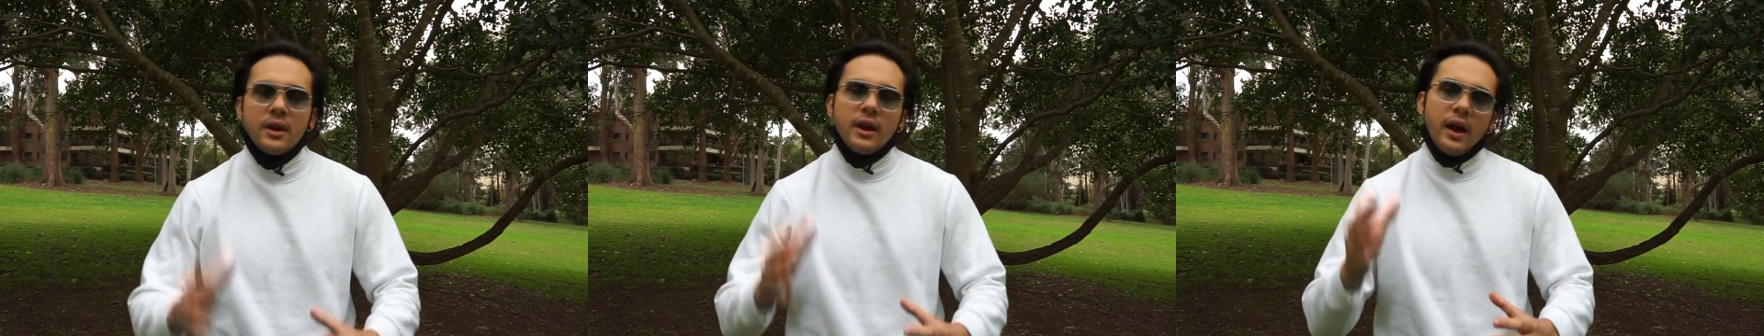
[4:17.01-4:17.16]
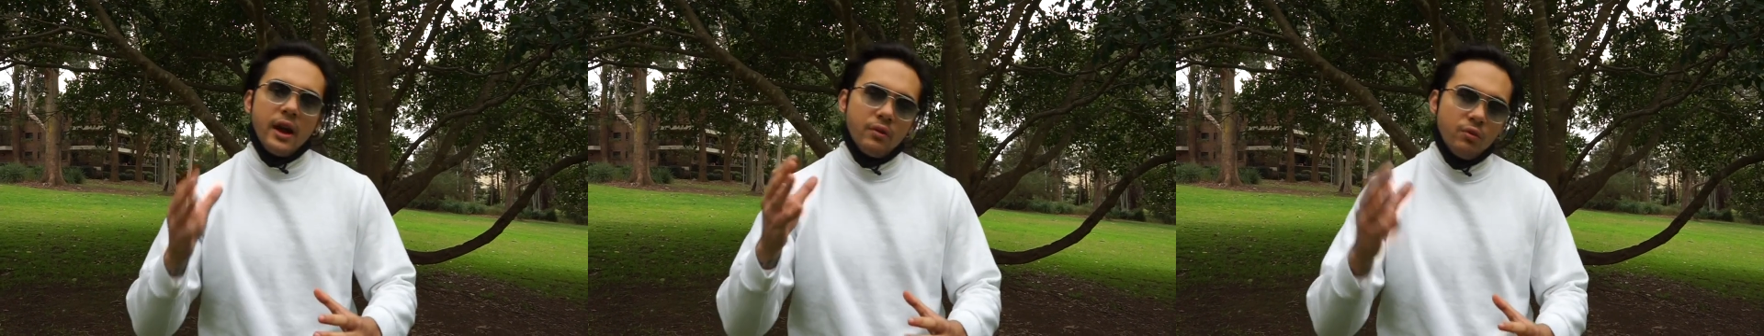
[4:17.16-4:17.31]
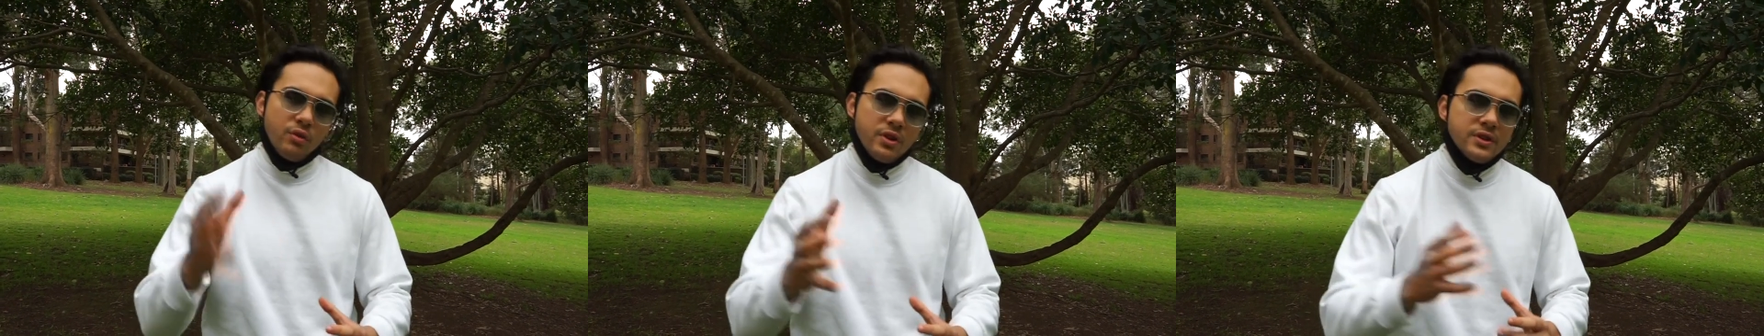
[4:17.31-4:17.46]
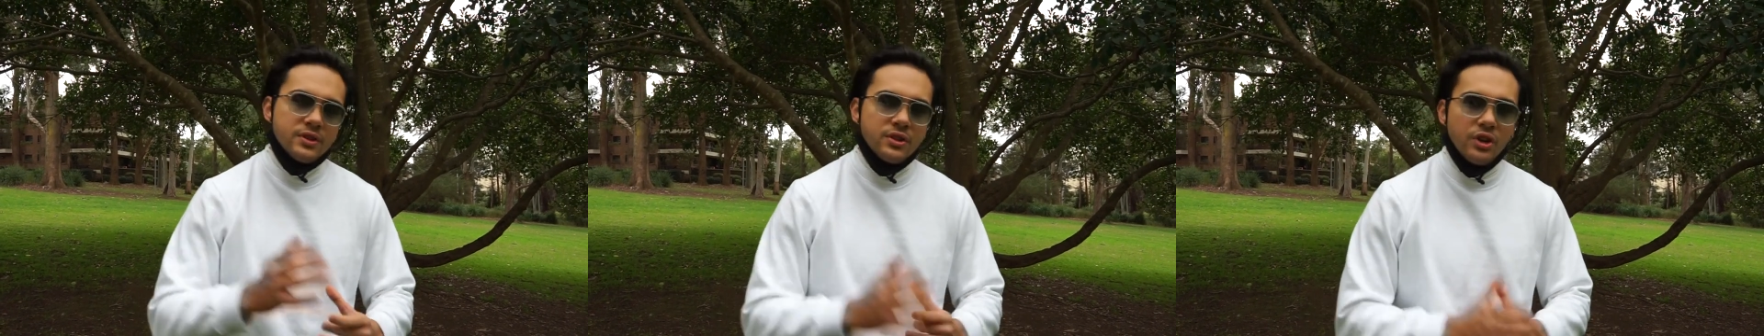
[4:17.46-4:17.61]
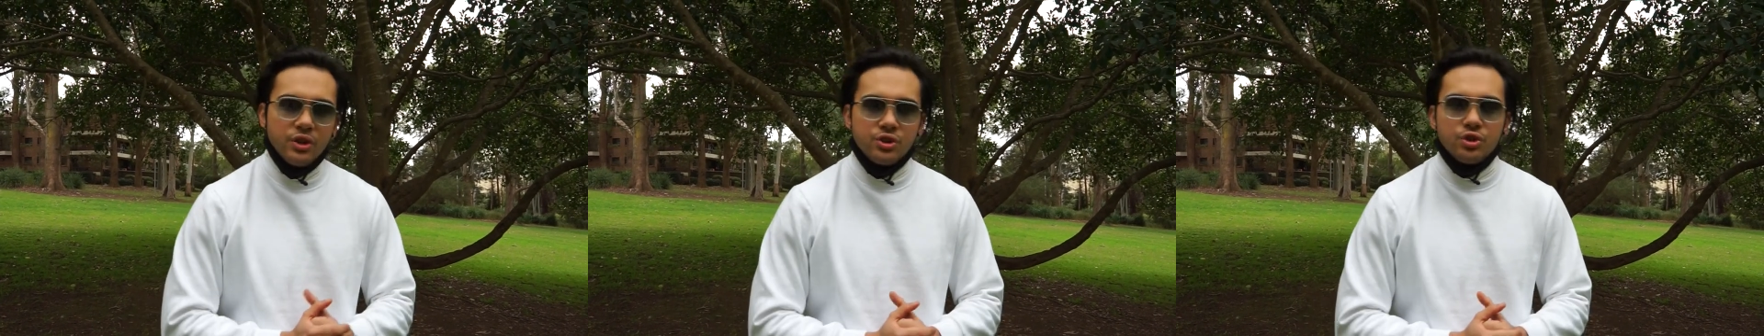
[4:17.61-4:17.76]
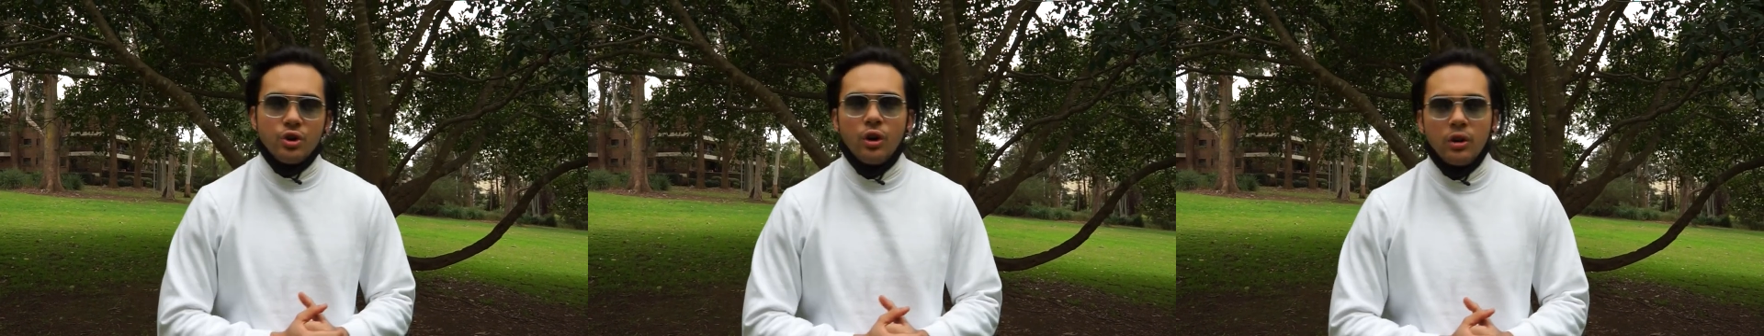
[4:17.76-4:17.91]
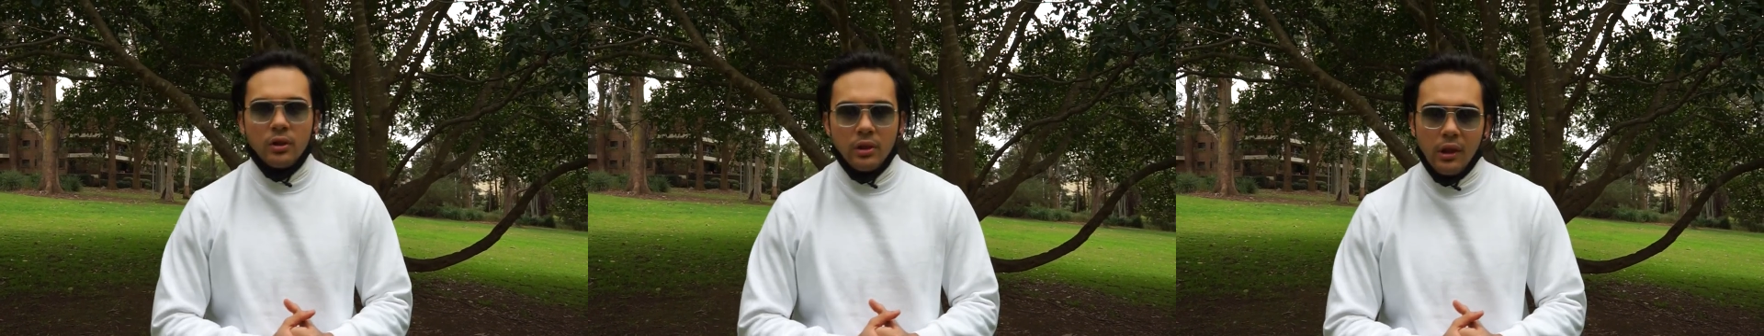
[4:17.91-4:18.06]
and research
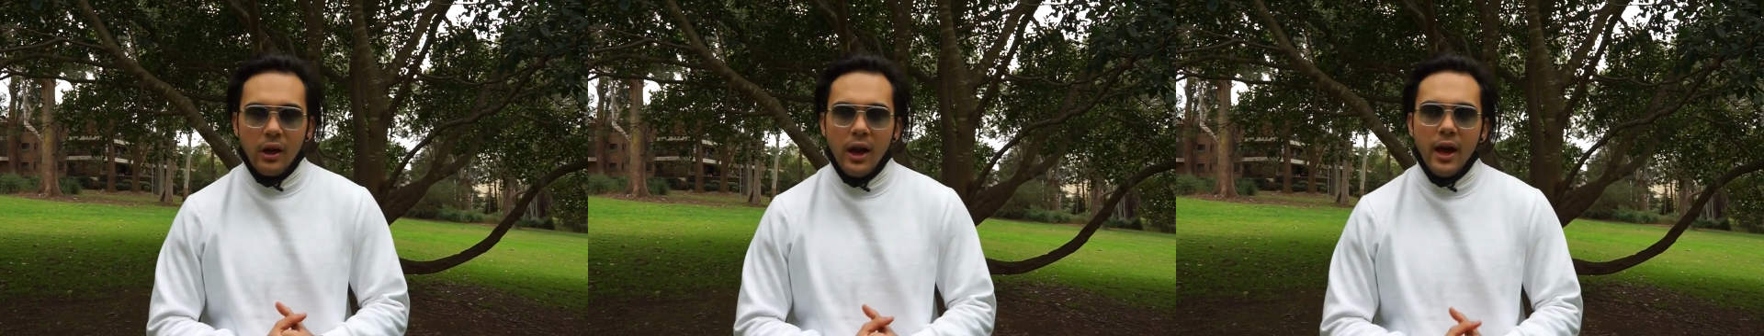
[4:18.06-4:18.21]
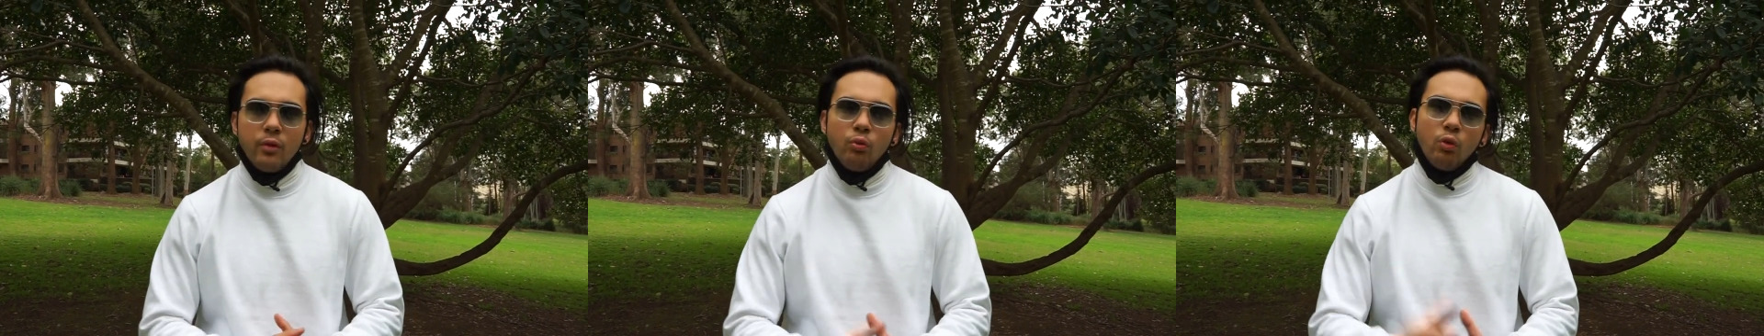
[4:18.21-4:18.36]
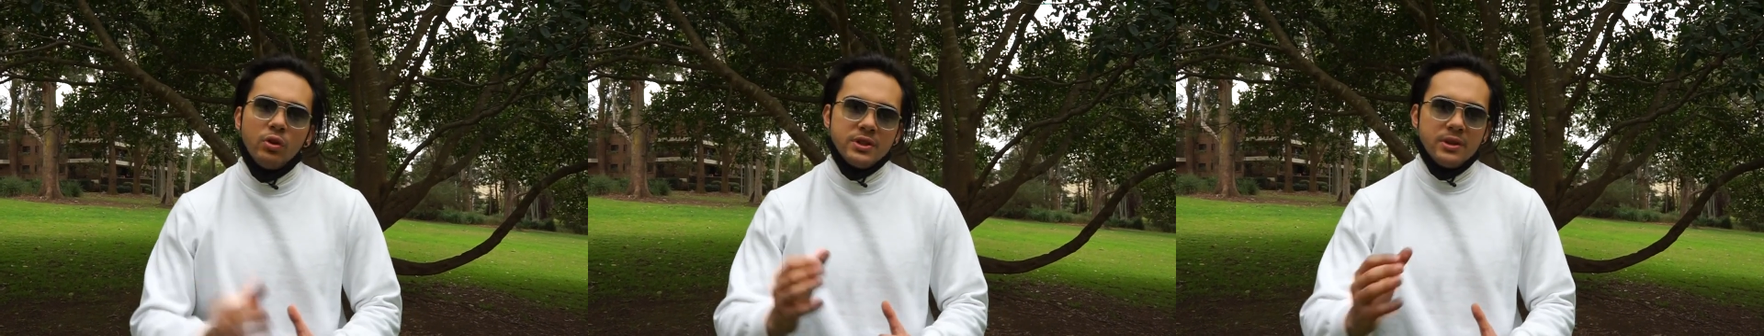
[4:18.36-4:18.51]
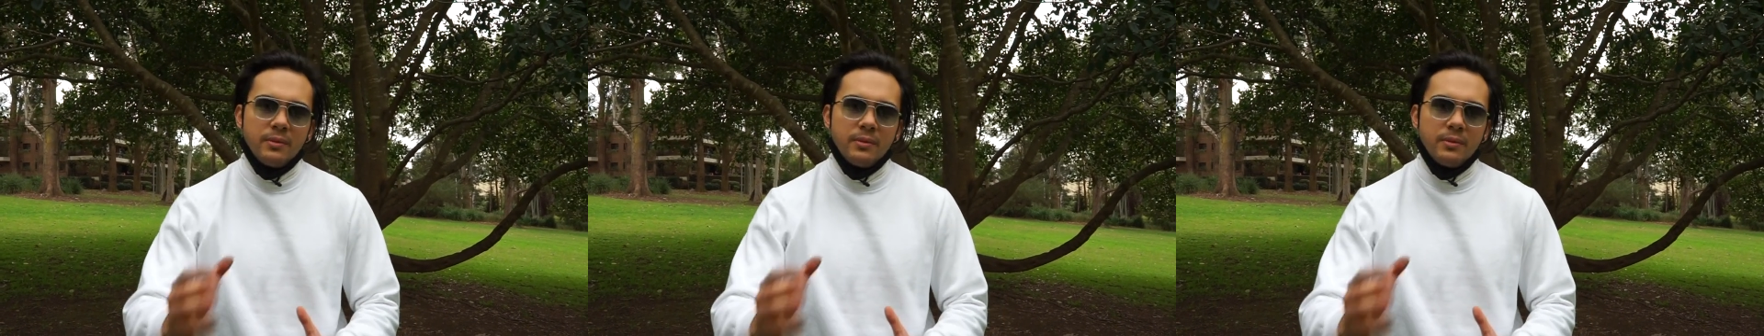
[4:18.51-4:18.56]
online what's